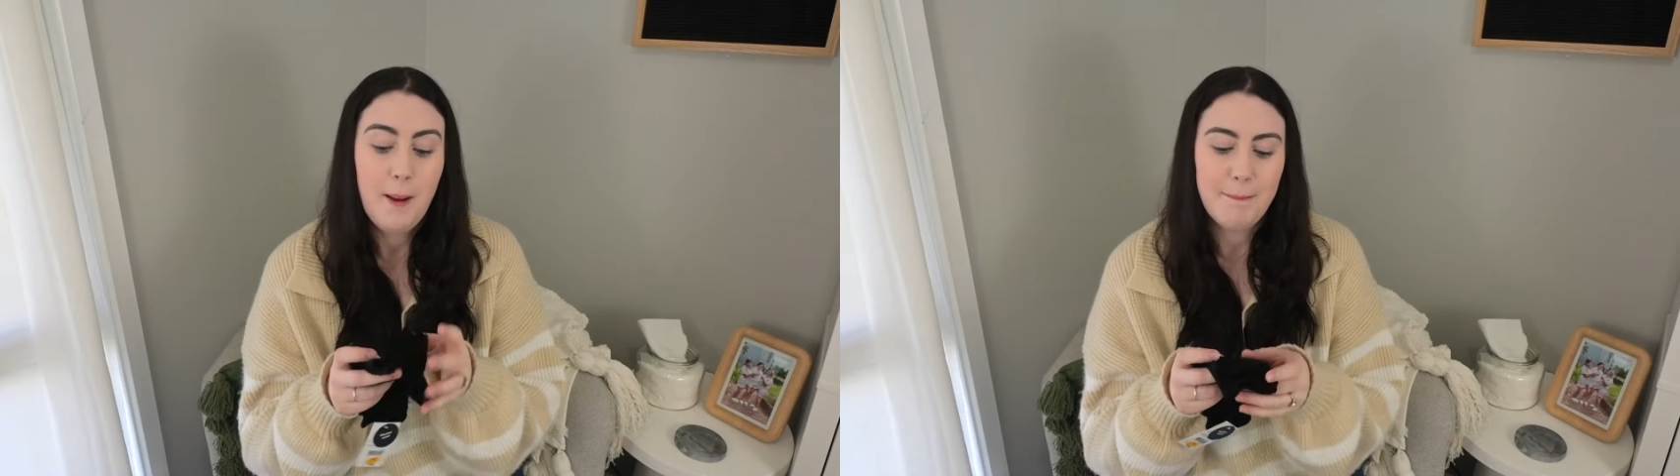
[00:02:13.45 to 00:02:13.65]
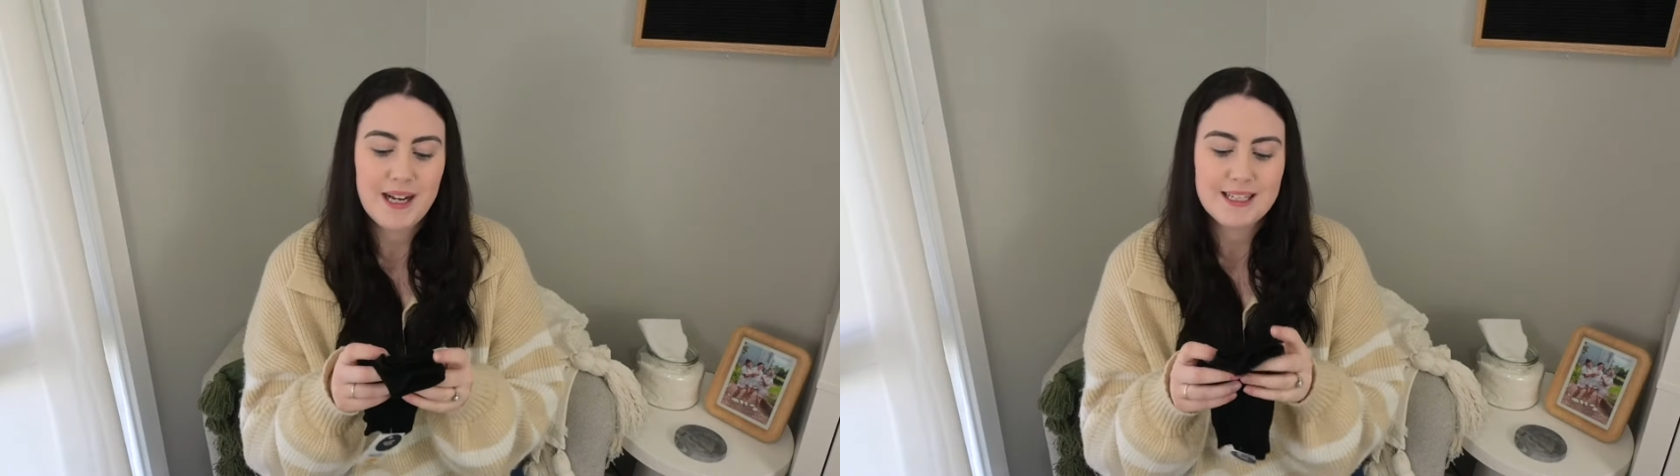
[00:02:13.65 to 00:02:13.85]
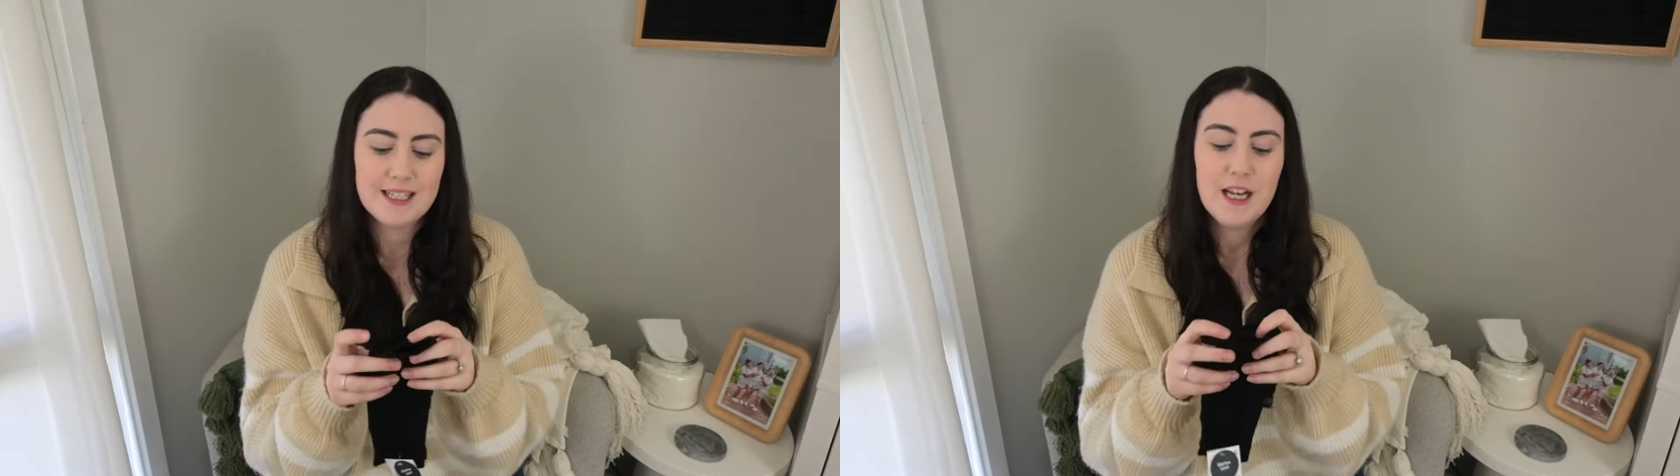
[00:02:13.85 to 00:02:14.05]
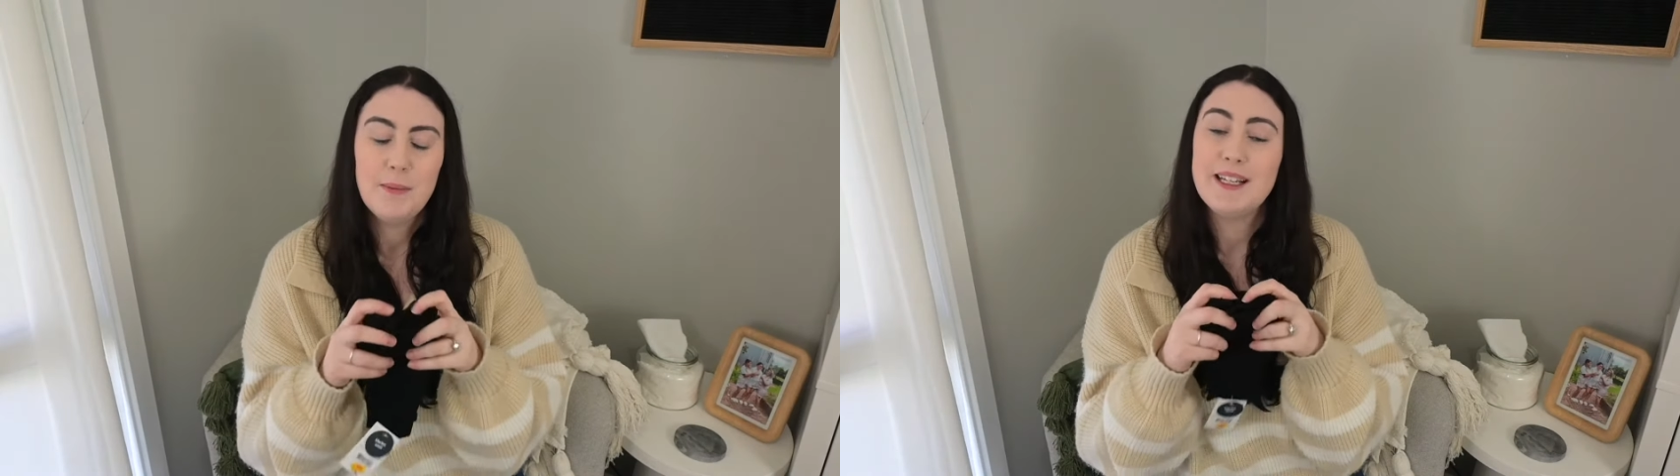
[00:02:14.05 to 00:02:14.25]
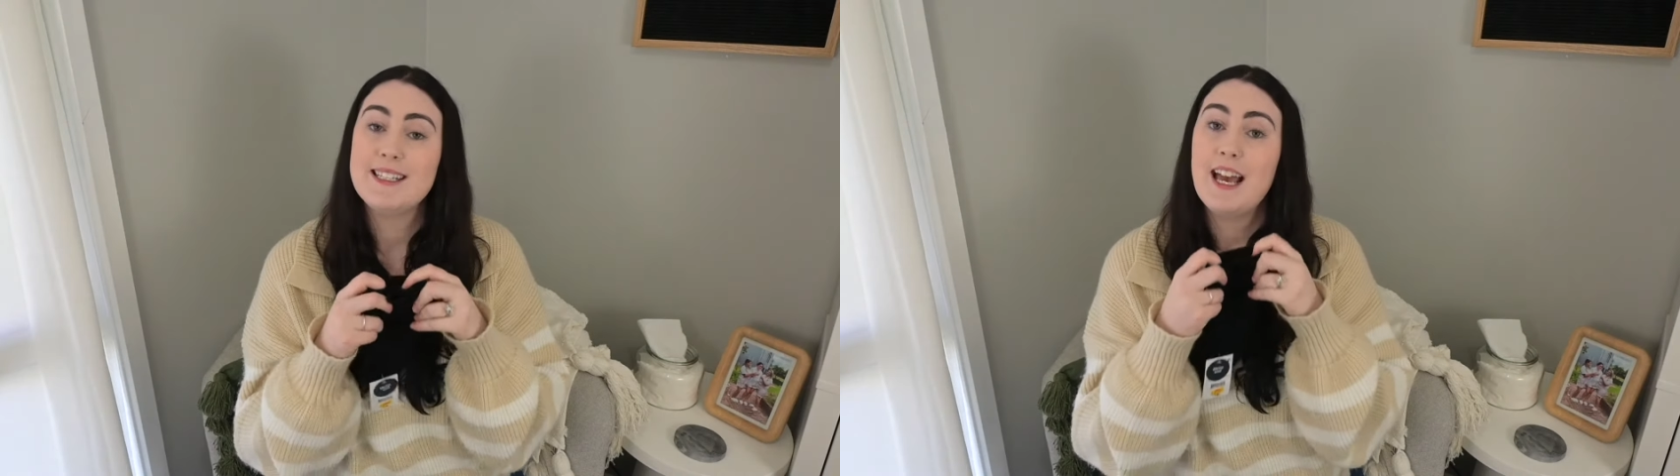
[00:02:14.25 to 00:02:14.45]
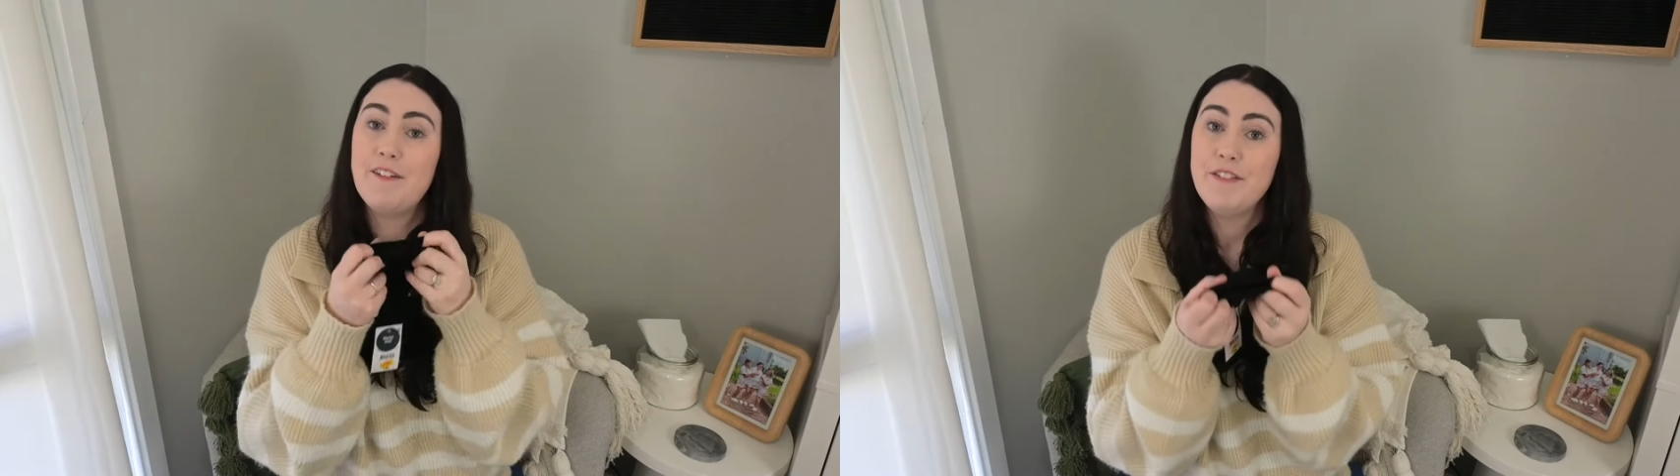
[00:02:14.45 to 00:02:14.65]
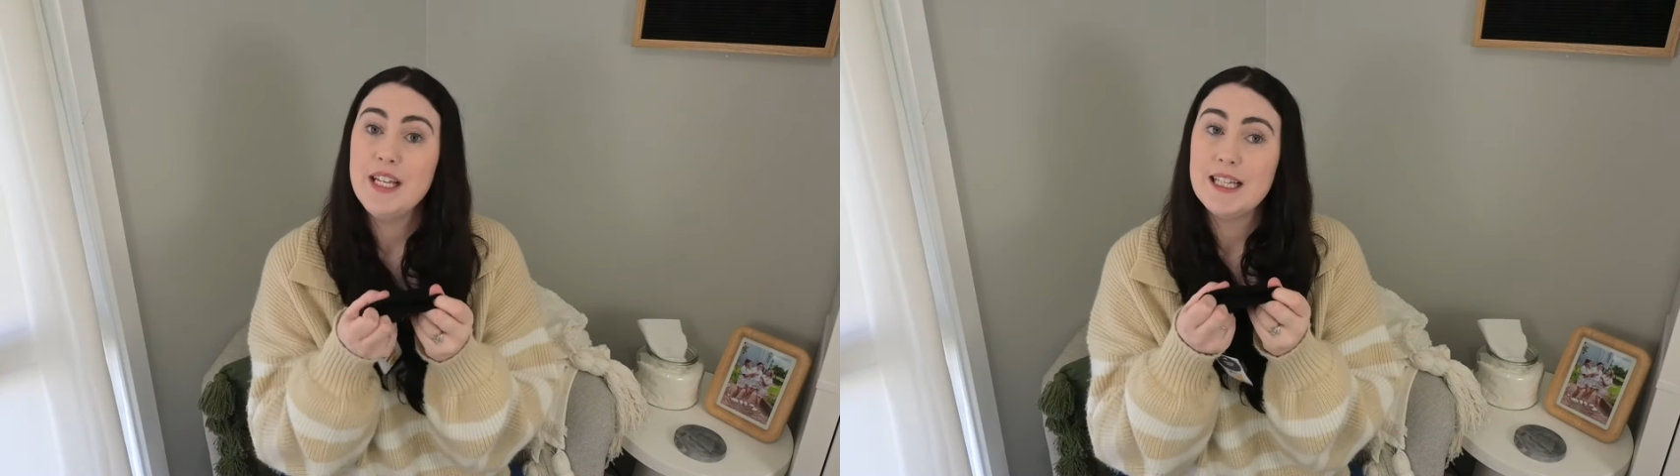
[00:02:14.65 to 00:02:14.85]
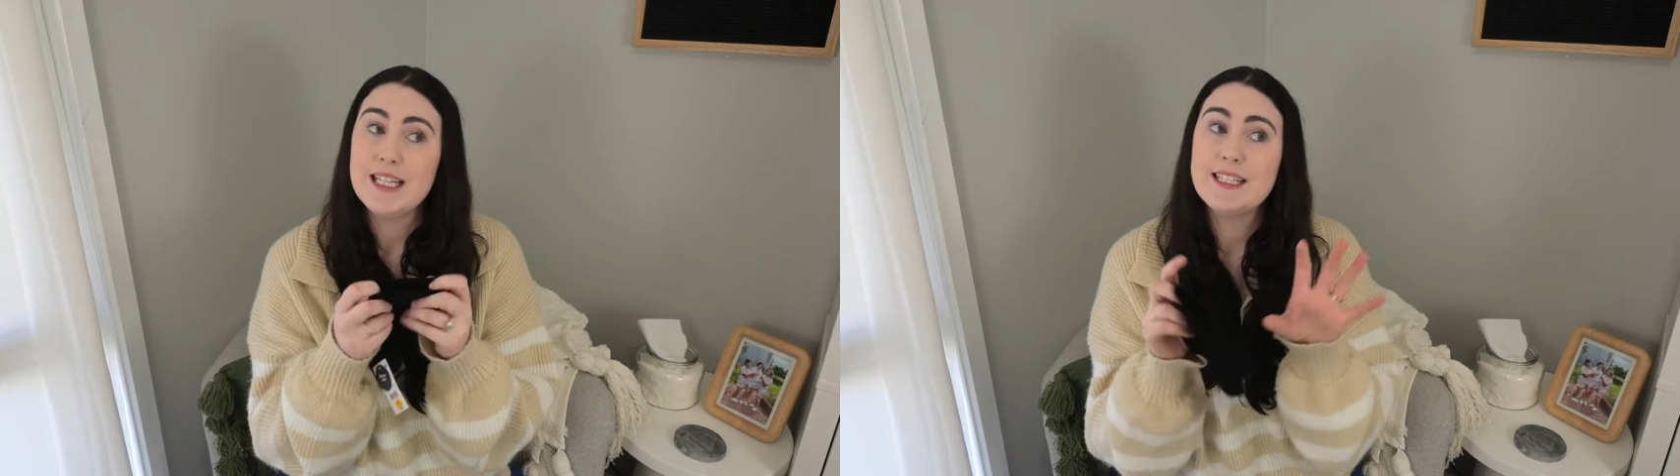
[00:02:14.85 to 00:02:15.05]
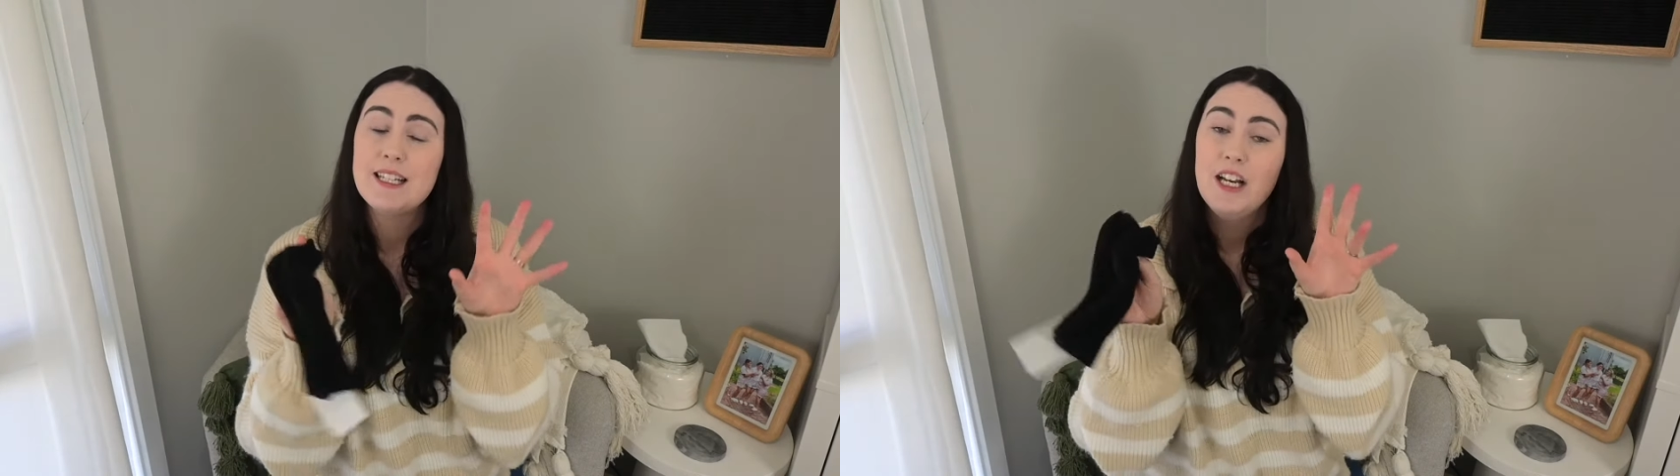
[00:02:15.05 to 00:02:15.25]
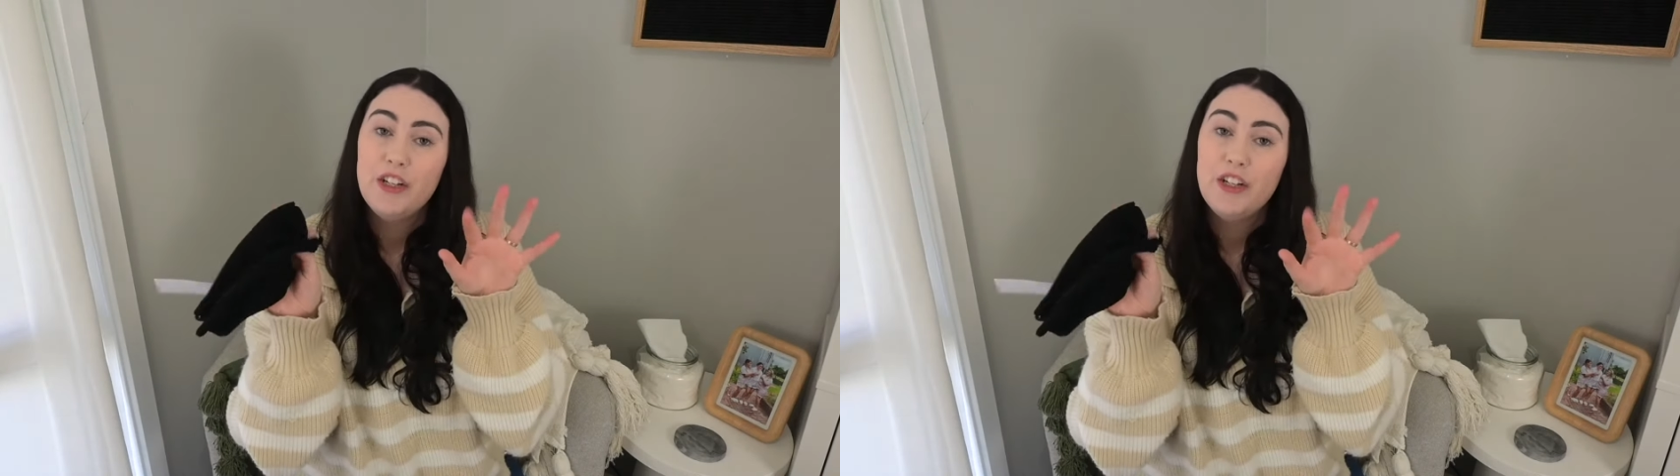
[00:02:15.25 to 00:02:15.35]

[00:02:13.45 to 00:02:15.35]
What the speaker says: but because they are fingerless,